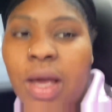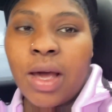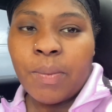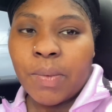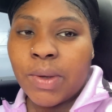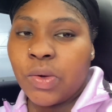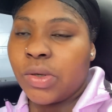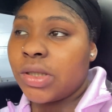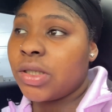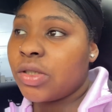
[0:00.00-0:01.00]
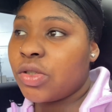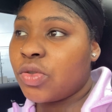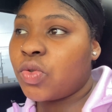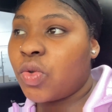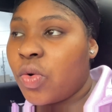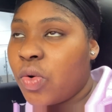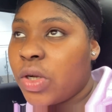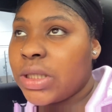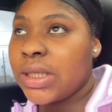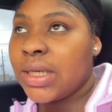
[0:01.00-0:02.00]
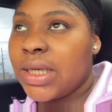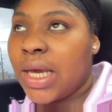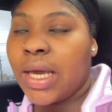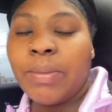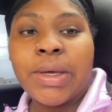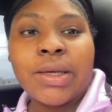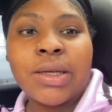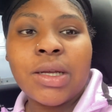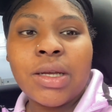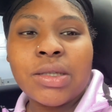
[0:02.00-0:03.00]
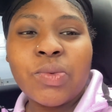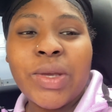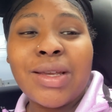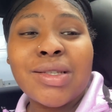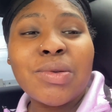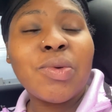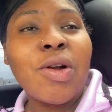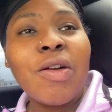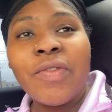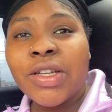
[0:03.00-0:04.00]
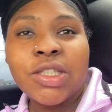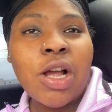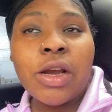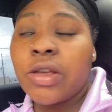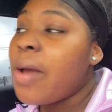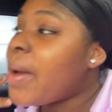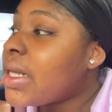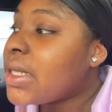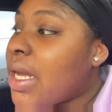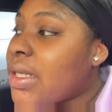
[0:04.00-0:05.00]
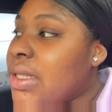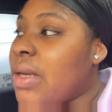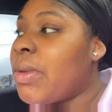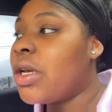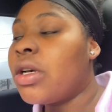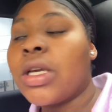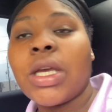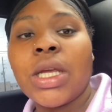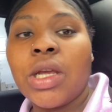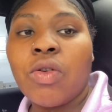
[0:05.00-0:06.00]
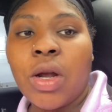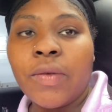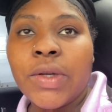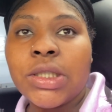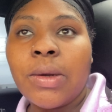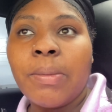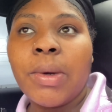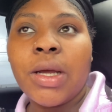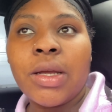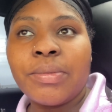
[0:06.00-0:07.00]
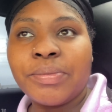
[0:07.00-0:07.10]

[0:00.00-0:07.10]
i'm gonna be going to the store today because we eating some crawfish y'all know y'all probably tired of seeing me cook and eat crawfish but